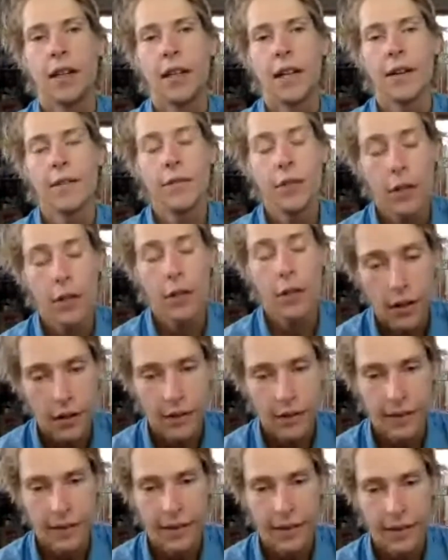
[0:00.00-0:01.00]
And I've
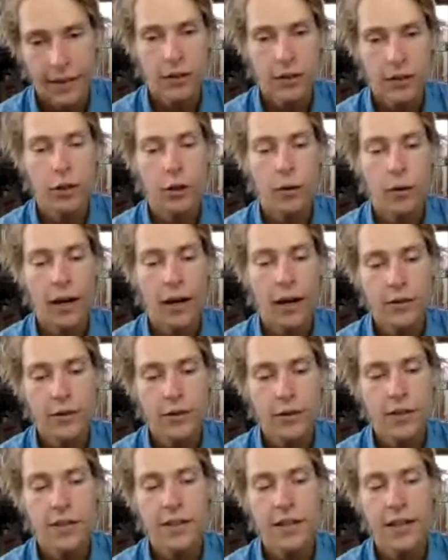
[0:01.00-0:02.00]
learned that, I
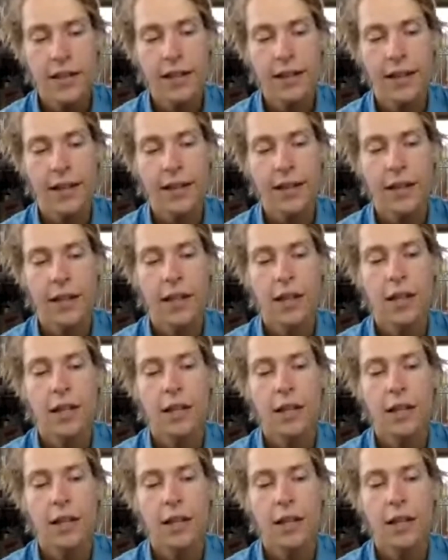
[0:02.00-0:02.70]
used to say like,